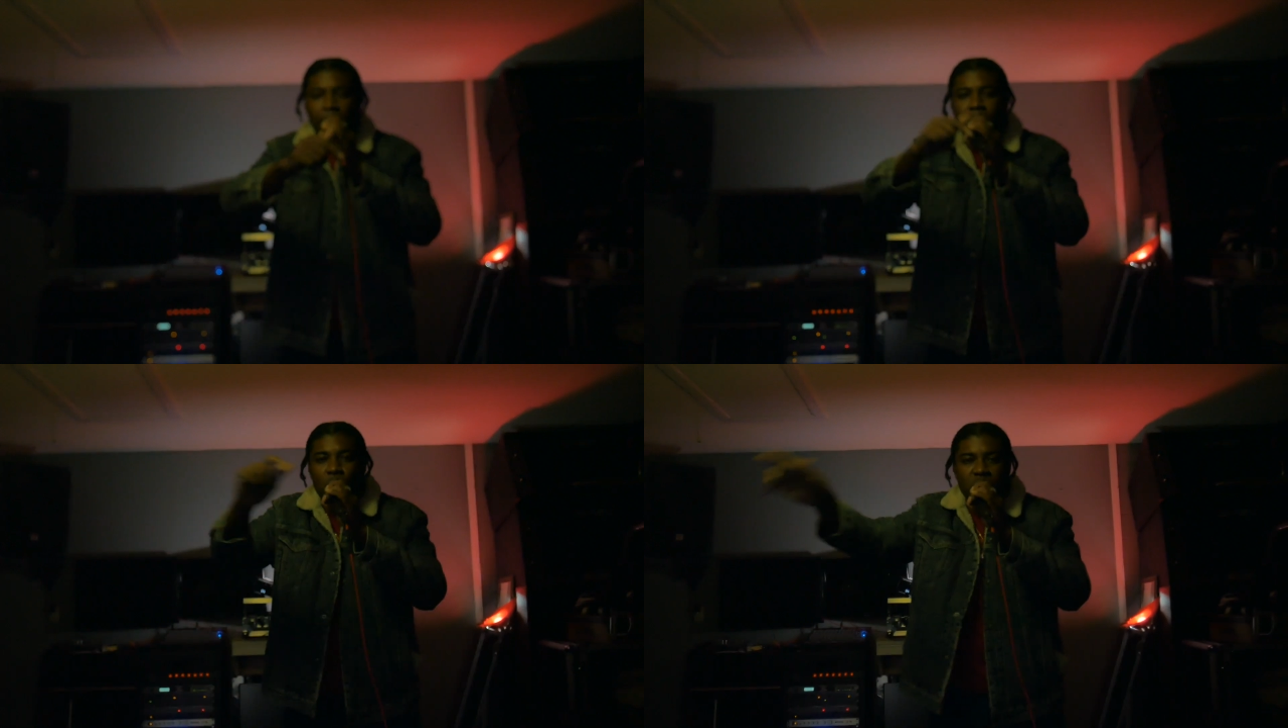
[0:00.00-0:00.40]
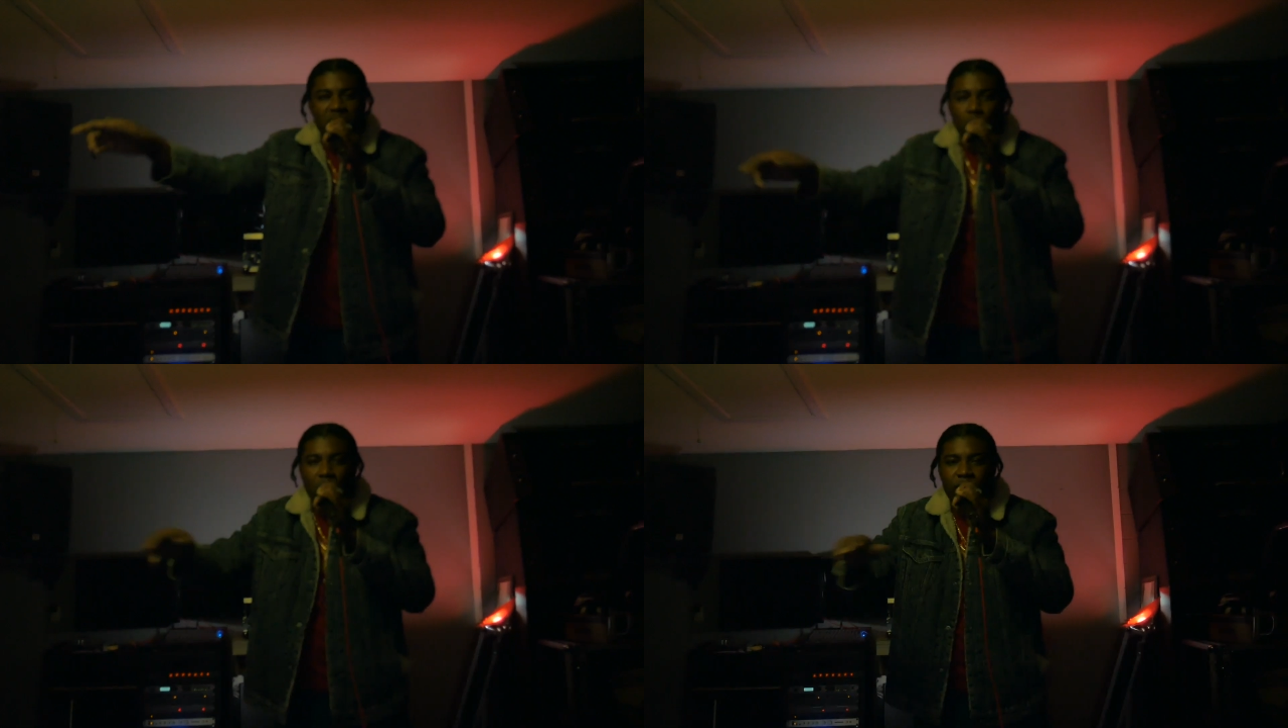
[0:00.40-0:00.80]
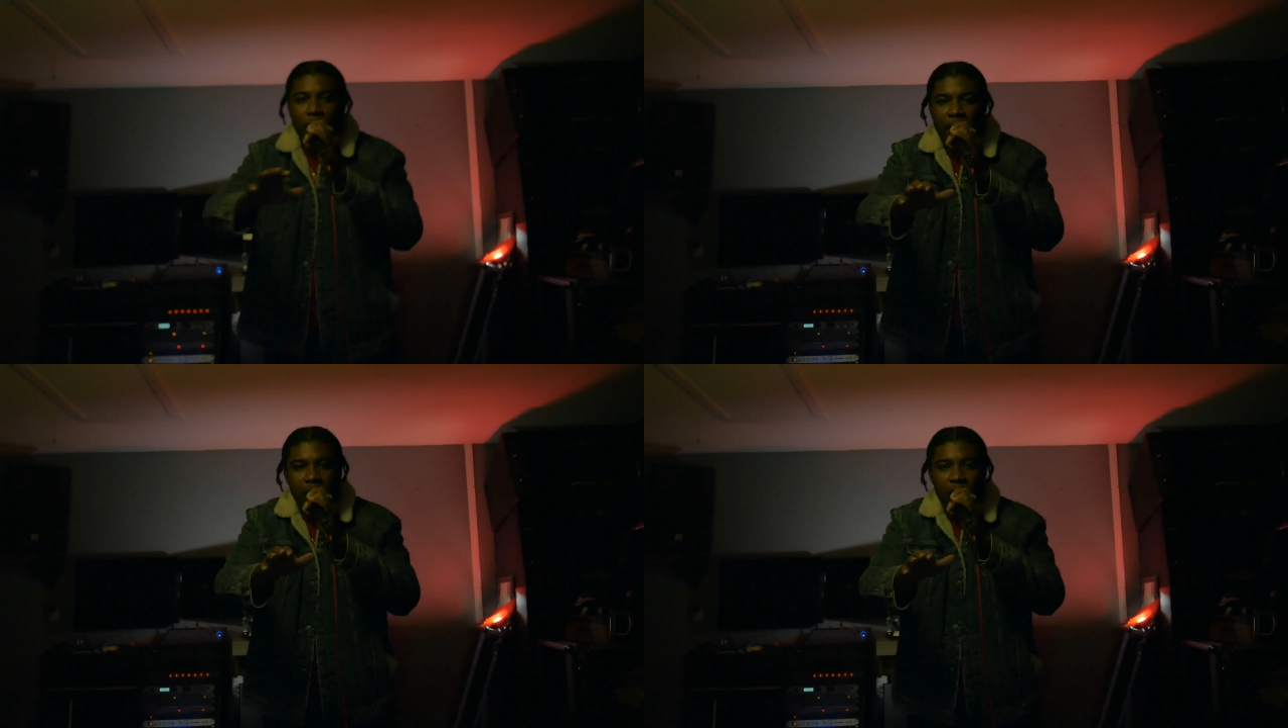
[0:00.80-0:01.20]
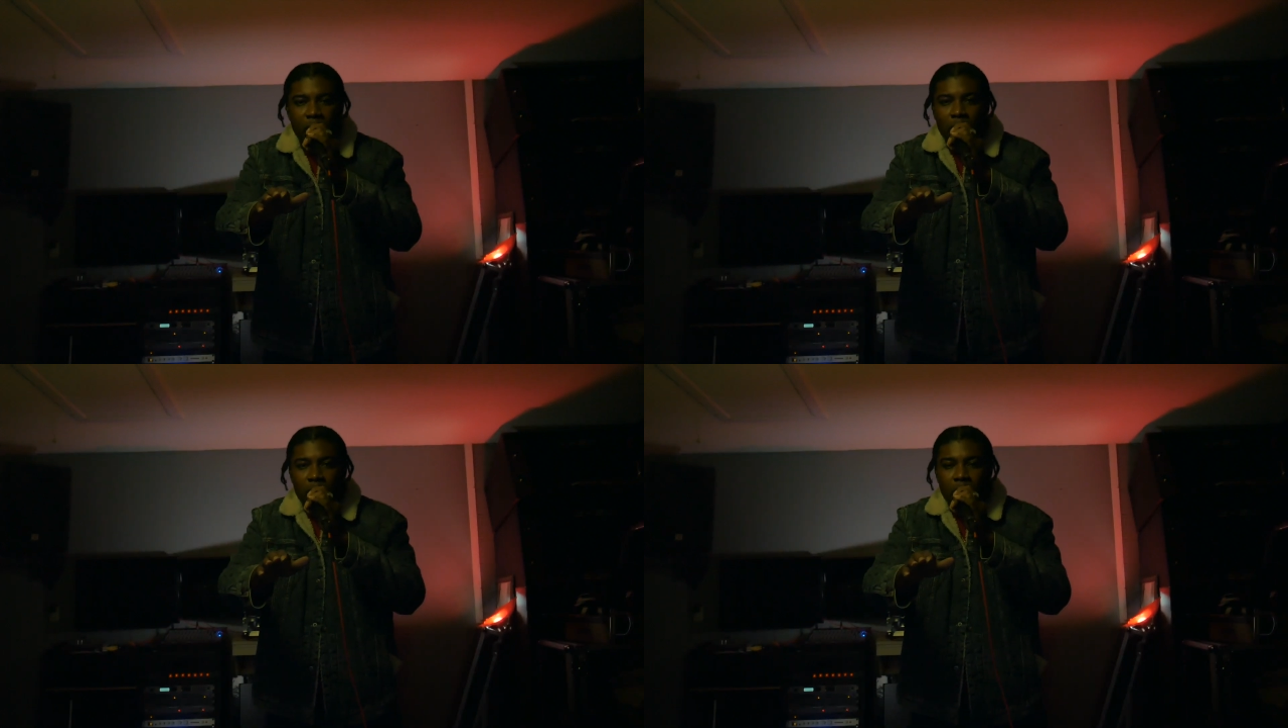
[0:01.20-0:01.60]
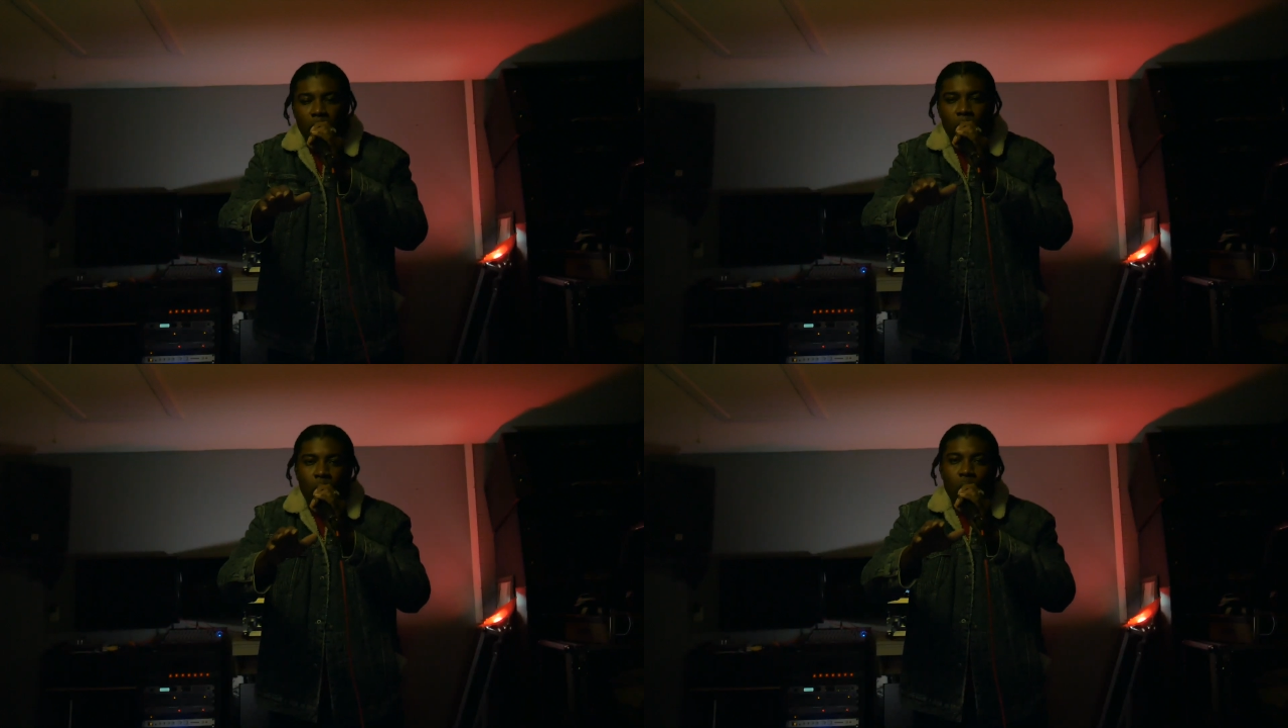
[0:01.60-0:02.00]
music overall.
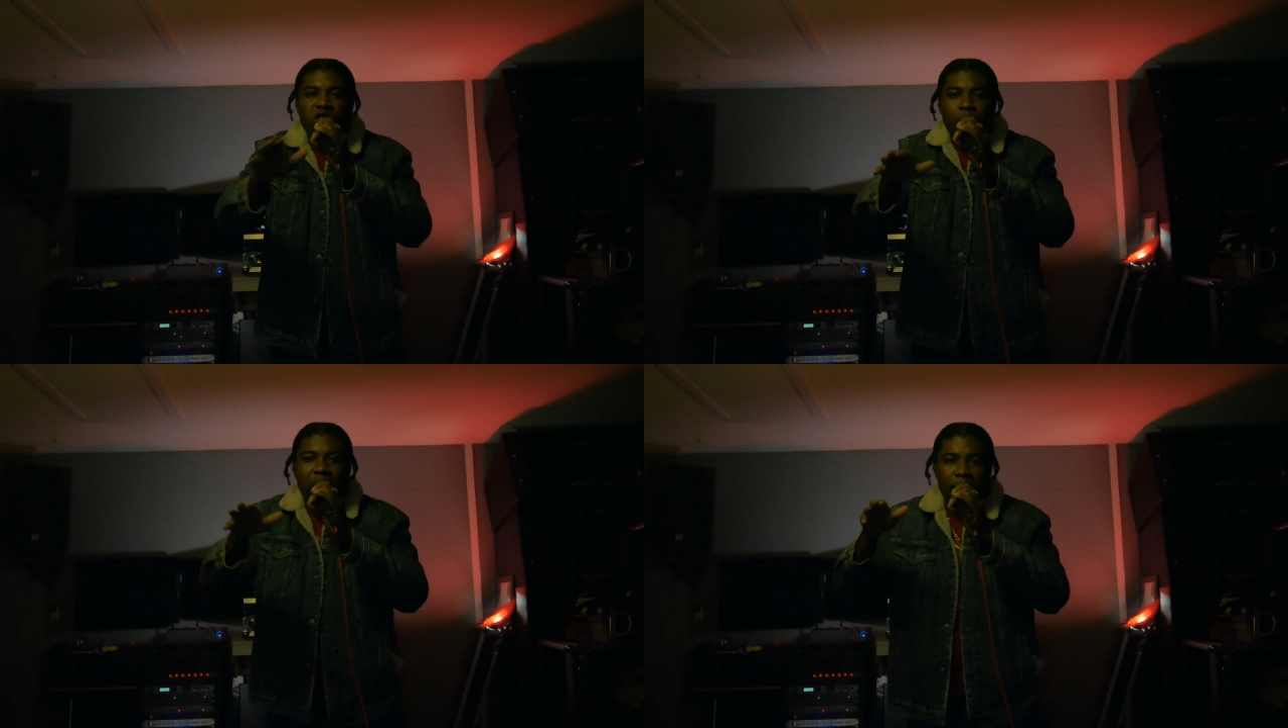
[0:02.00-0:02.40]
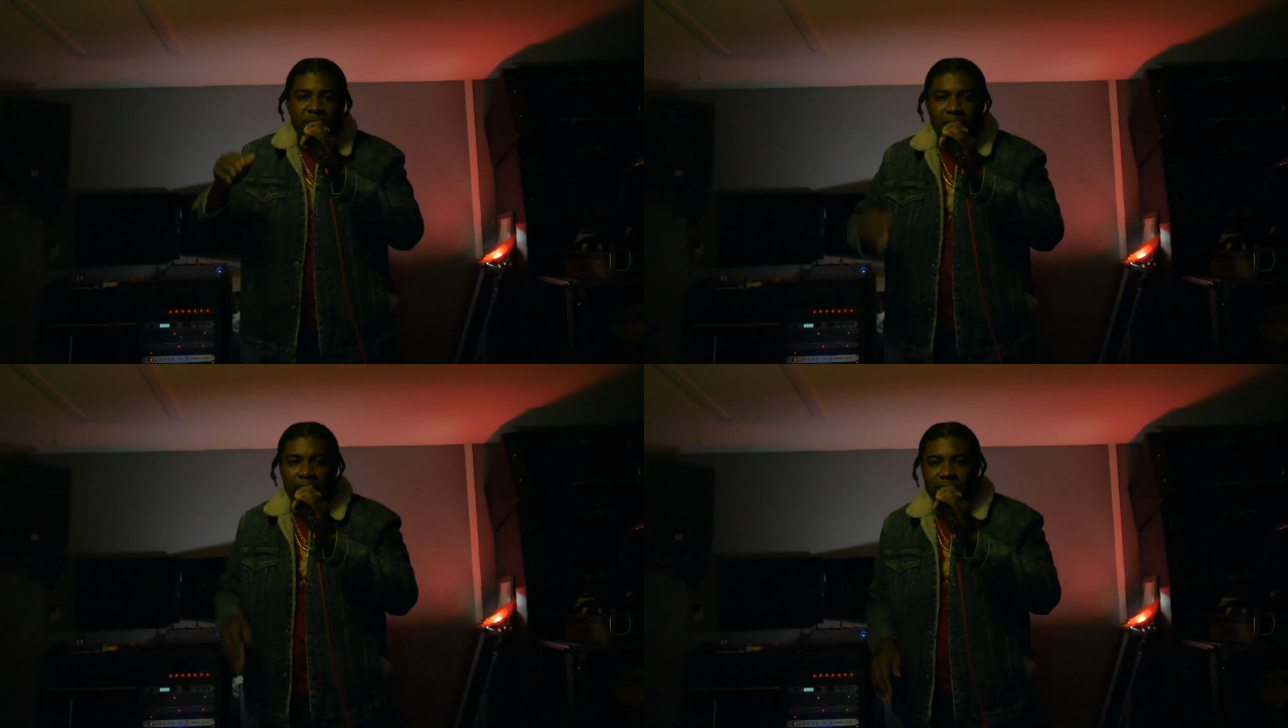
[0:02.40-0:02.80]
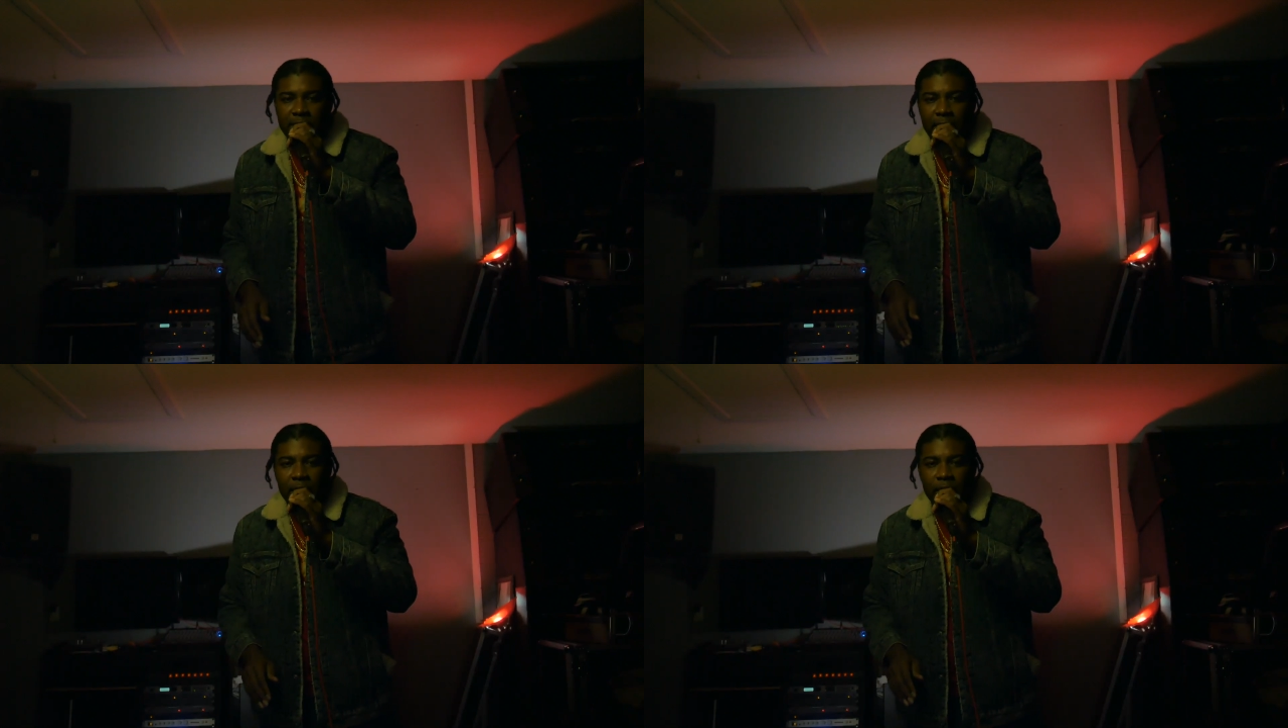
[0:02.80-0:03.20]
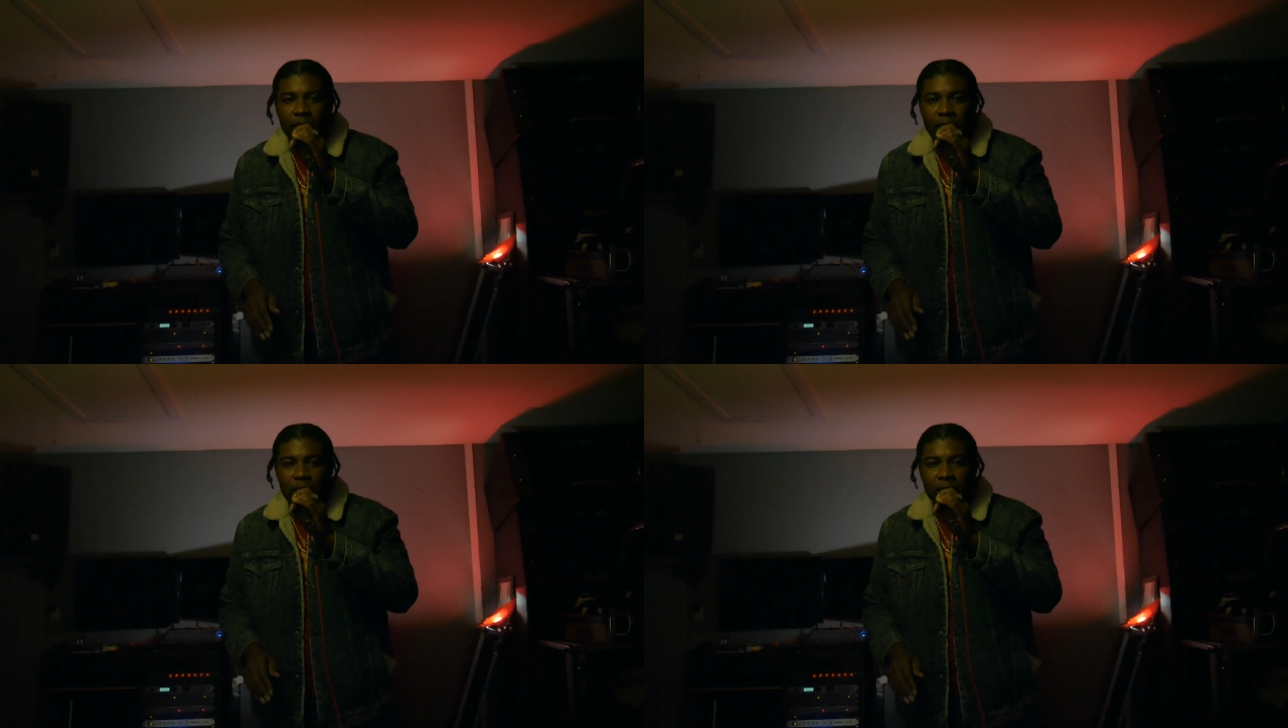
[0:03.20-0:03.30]
Which part of my song stand?